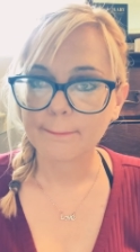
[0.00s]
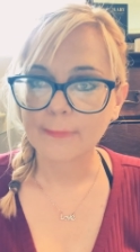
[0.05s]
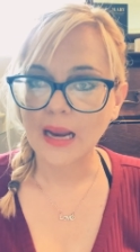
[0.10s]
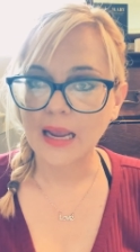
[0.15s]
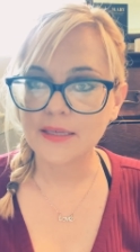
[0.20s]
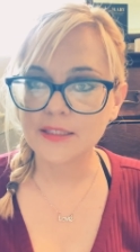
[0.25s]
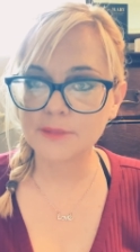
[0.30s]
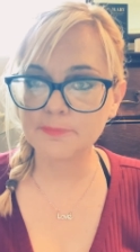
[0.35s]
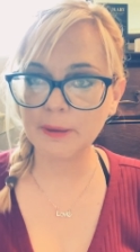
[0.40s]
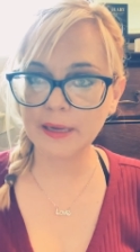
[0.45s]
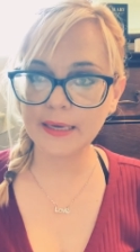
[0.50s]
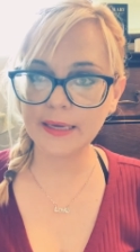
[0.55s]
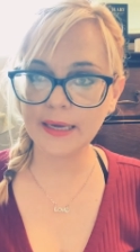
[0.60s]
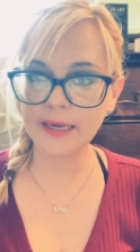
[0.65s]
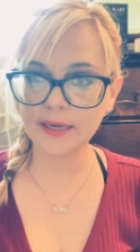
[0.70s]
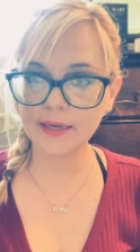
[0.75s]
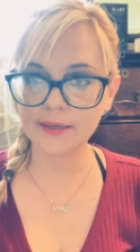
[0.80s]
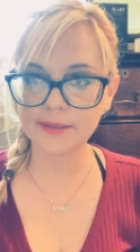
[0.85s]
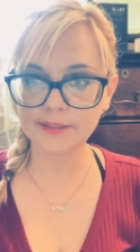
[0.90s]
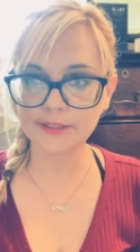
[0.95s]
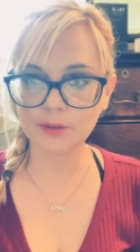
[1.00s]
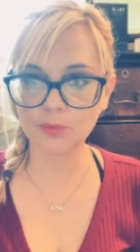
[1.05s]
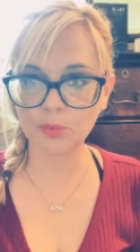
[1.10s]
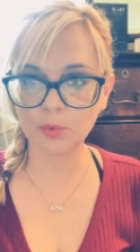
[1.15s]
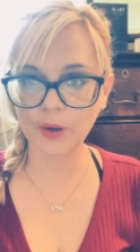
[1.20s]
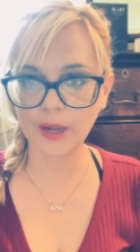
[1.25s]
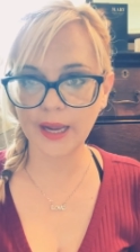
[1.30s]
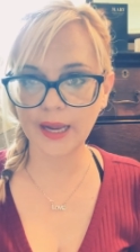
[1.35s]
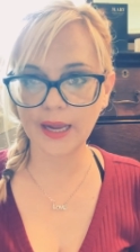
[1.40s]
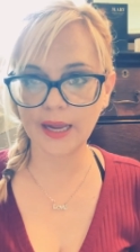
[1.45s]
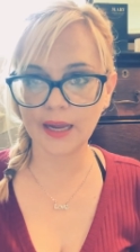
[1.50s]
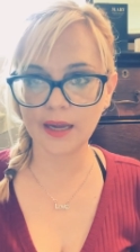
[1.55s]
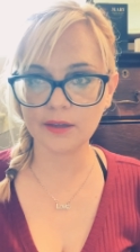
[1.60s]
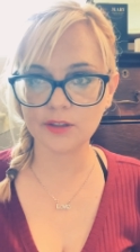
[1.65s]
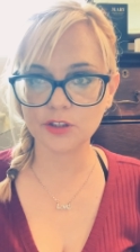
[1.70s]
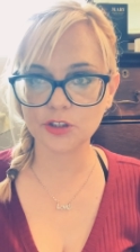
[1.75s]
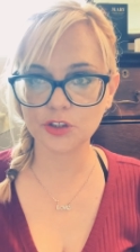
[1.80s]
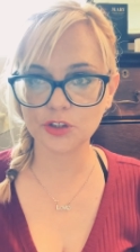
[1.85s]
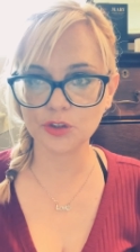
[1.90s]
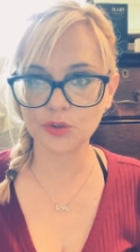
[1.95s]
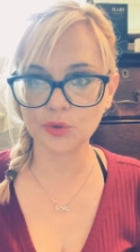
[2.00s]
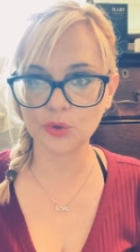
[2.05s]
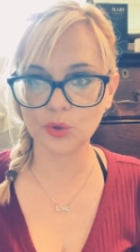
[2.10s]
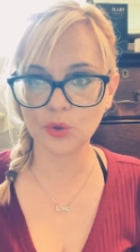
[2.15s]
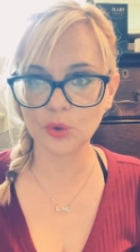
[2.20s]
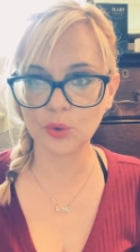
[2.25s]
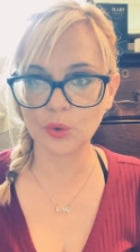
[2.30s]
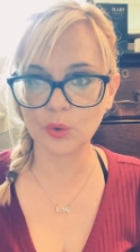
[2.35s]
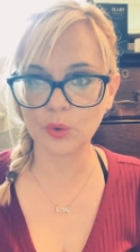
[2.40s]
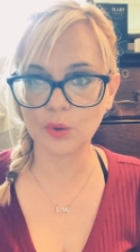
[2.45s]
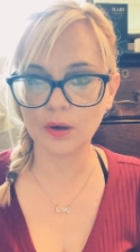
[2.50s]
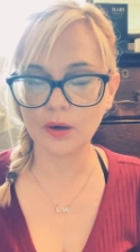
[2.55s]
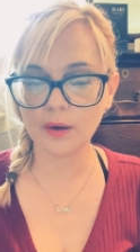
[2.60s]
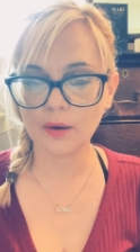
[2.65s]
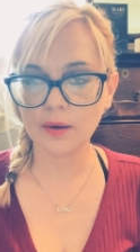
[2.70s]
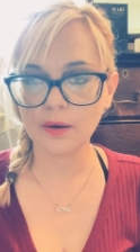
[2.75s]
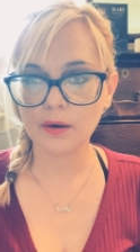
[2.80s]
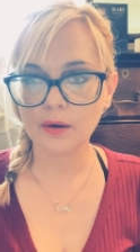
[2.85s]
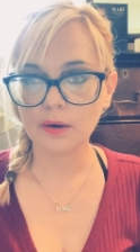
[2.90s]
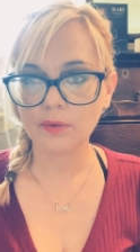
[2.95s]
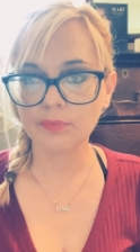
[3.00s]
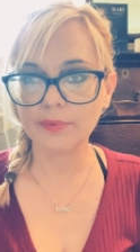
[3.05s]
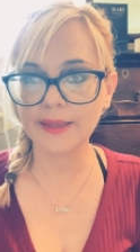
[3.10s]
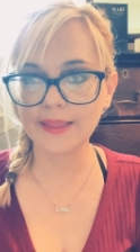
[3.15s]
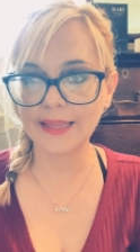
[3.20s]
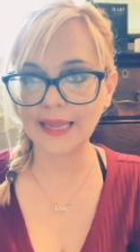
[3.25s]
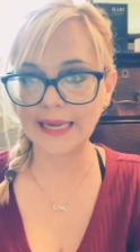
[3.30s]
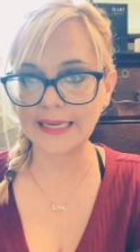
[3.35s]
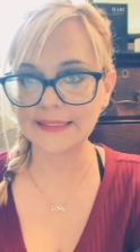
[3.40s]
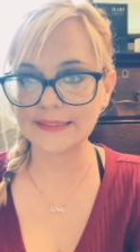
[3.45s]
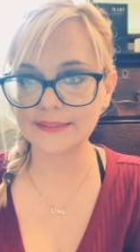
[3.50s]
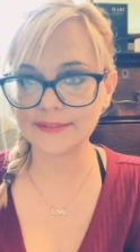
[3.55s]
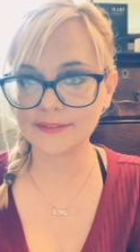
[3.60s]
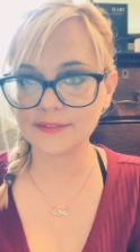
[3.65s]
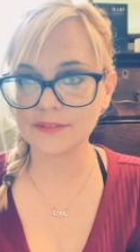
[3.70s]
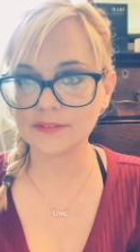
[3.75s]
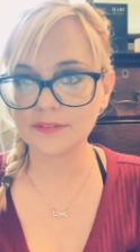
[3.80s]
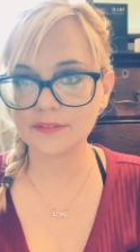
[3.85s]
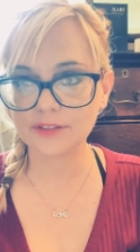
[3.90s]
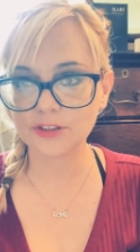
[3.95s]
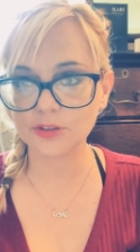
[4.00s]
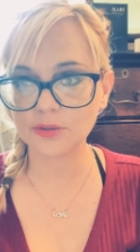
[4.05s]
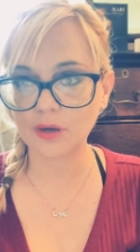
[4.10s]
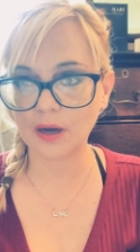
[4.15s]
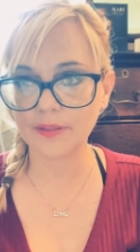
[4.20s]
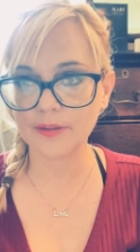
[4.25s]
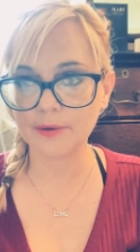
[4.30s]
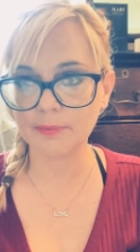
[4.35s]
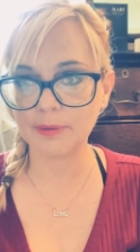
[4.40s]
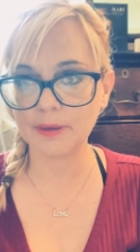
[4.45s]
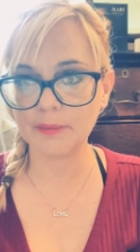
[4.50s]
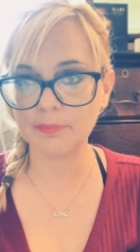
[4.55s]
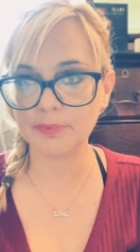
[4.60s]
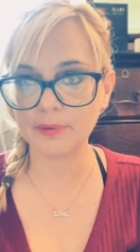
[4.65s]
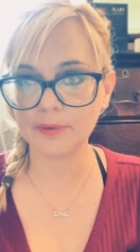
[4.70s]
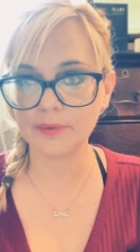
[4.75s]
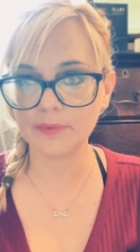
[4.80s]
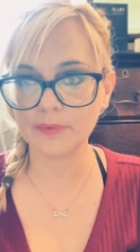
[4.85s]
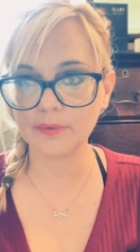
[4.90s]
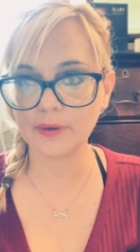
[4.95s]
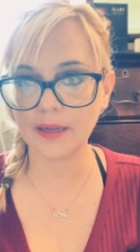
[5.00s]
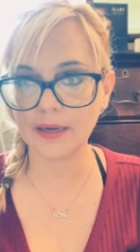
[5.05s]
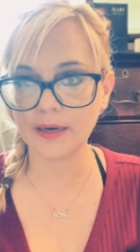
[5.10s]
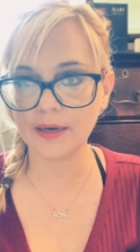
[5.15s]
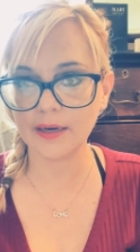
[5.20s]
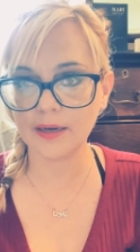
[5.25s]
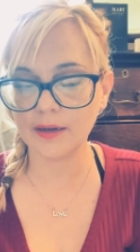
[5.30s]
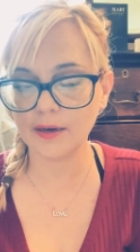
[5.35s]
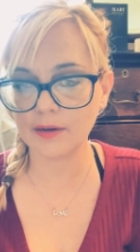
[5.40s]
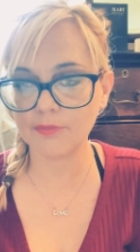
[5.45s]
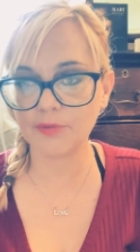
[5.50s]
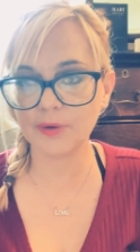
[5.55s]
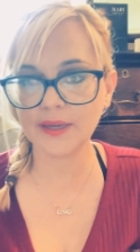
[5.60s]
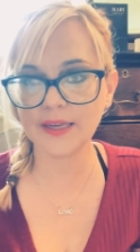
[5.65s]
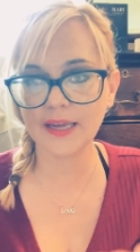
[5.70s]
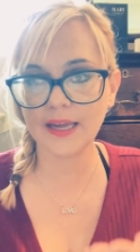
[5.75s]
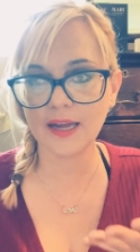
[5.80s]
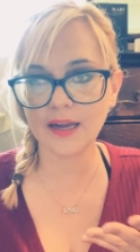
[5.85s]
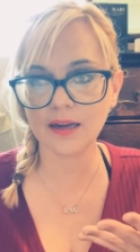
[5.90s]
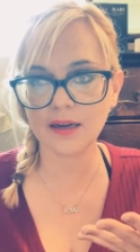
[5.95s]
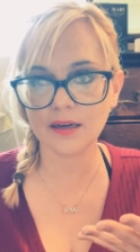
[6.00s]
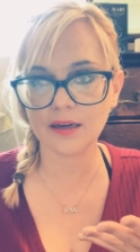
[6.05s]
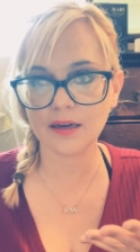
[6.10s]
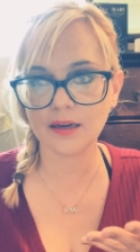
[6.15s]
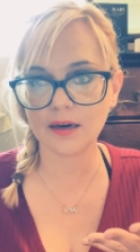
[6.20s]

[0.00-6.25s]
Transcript: speaking is a way to relate to other people and if we can't